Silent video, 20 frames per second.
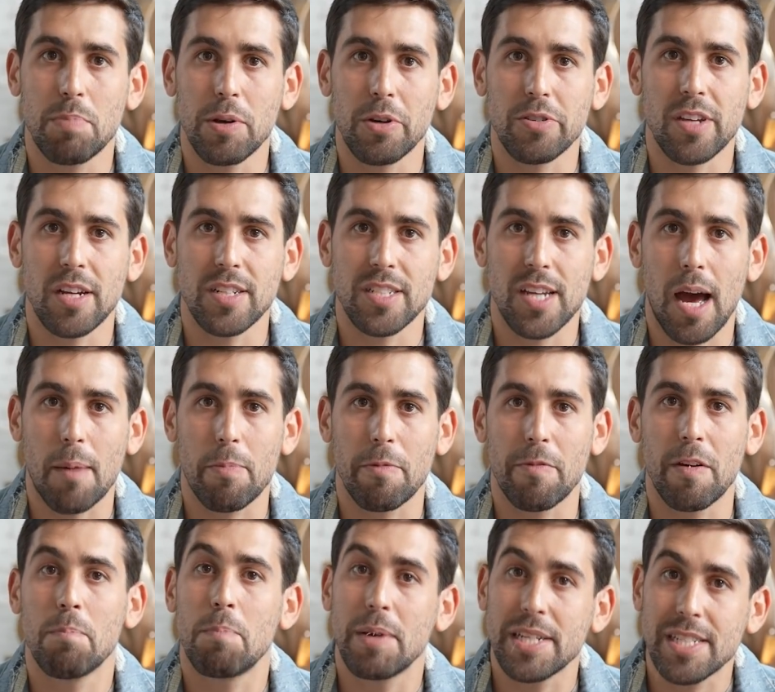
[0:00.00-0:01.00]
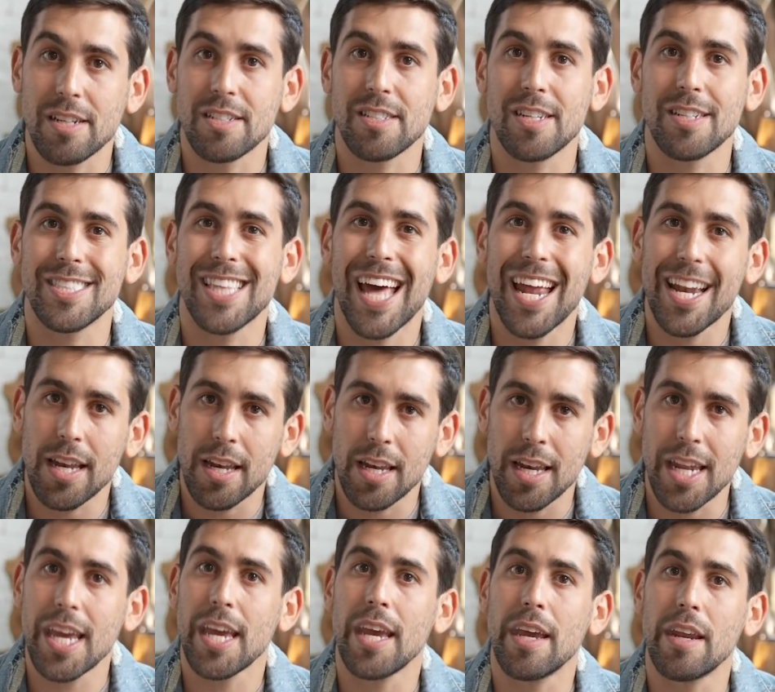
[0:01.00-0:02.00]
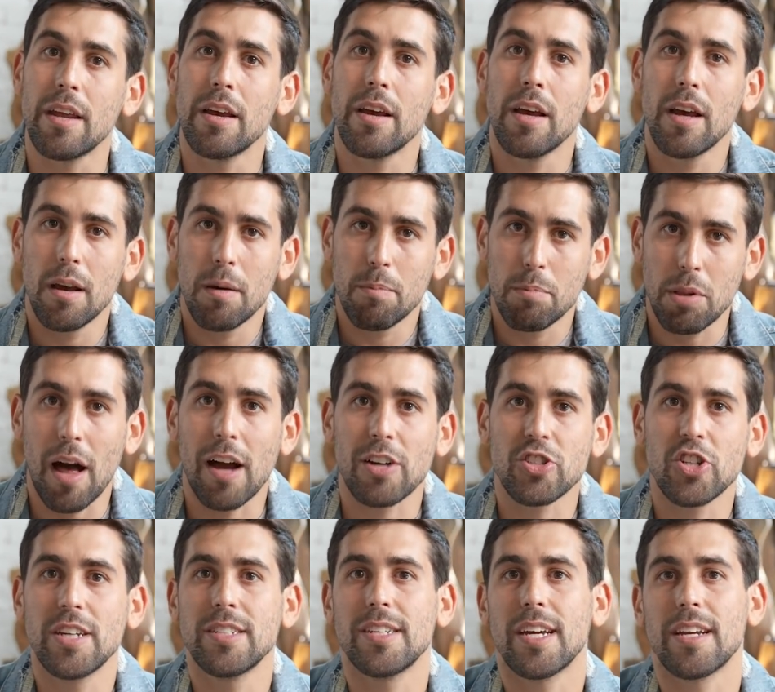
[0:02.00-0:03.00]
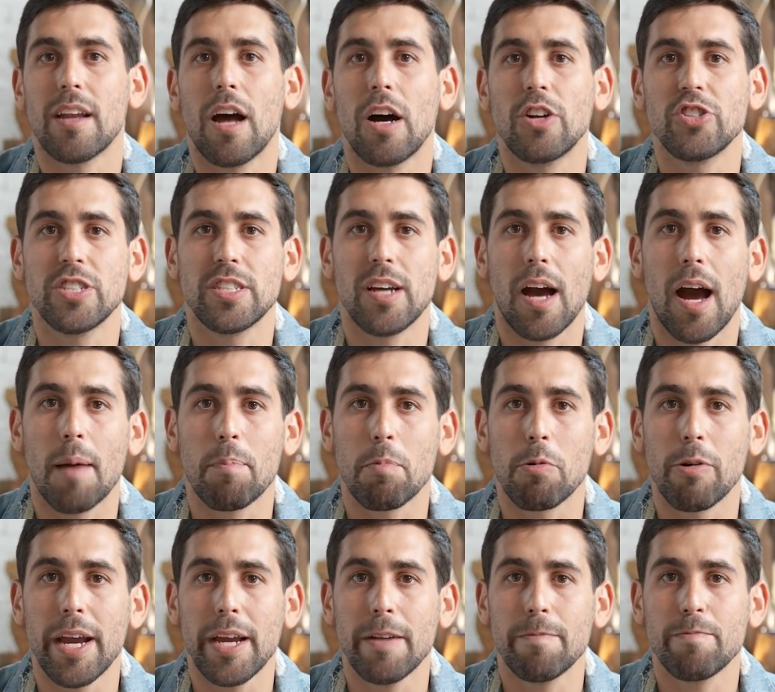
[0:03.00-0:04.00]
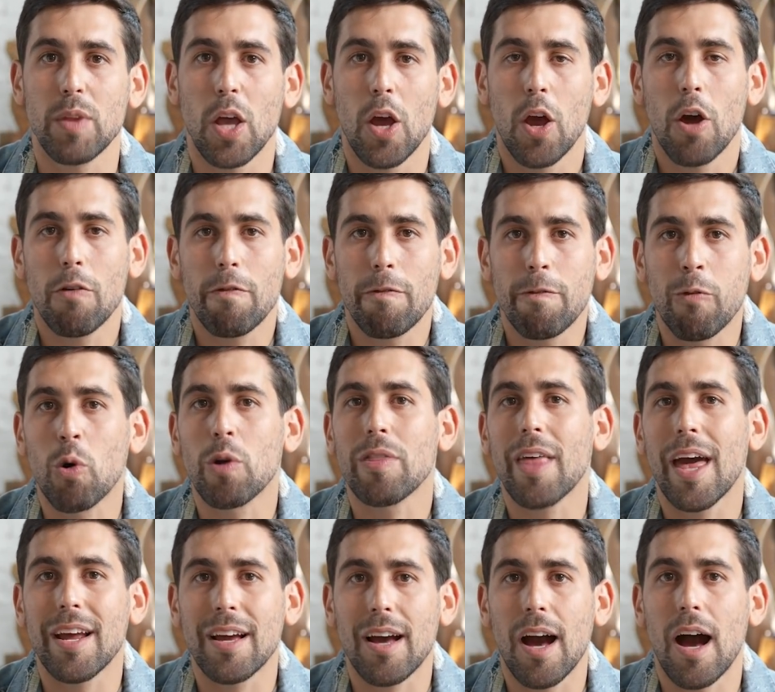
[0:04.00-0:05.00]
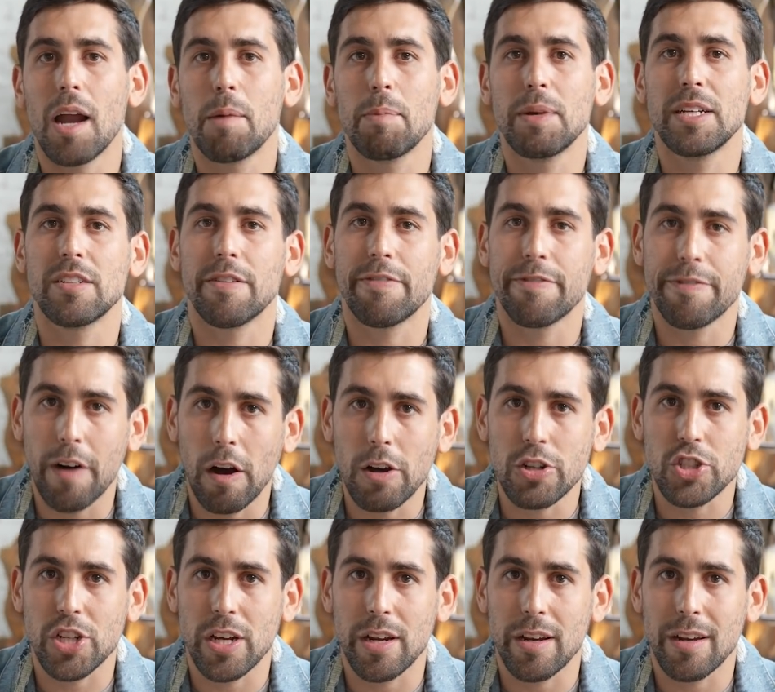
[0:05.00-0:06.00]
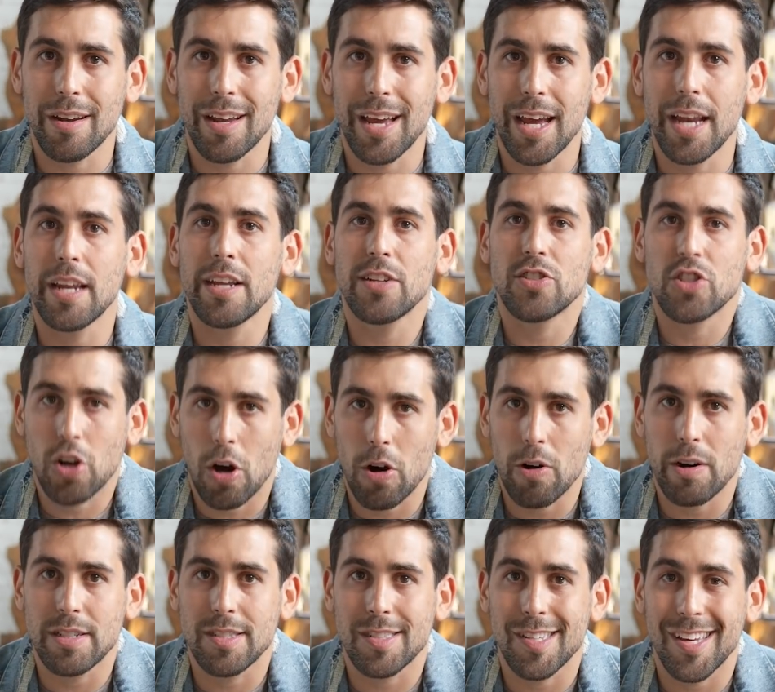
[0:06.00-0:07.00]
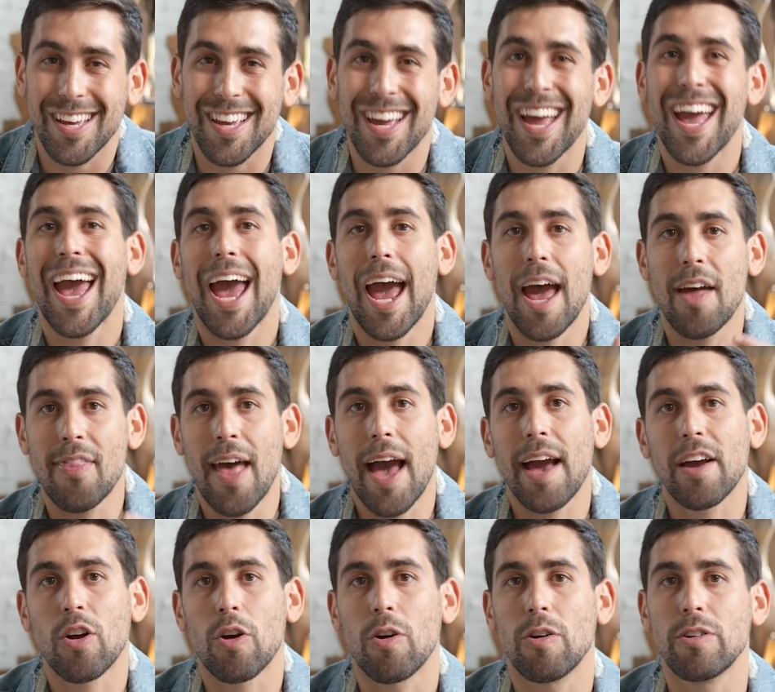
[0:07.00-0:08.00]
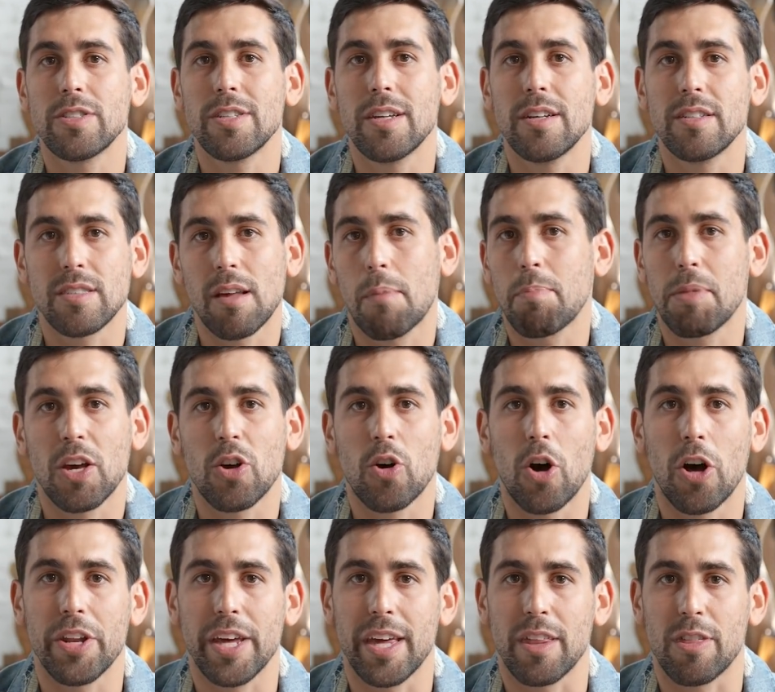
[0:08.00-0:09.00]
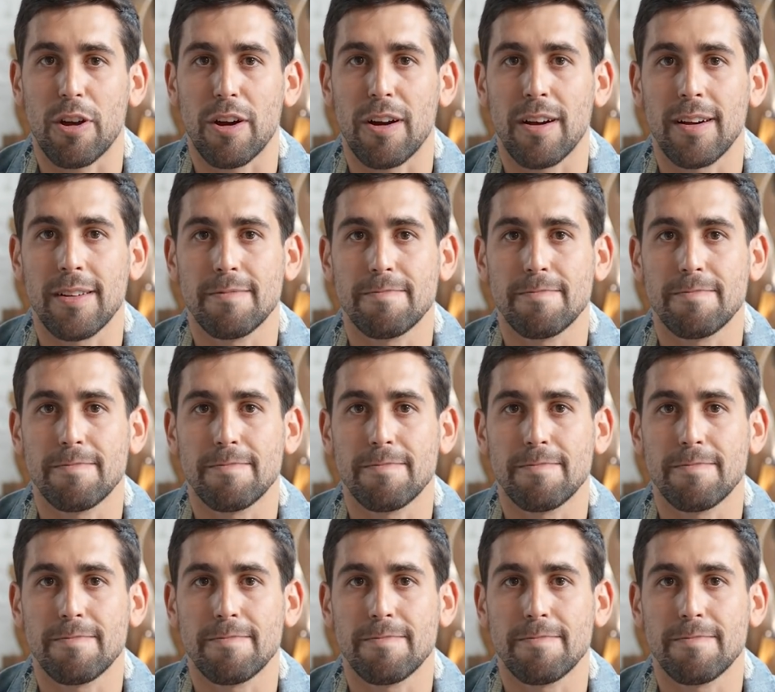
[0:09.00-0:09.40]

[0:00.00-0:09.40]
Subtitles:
built on top of it, businesses that need blockchain technology to operate. For that economy to function, it needs currency, and that currency is something called Ether.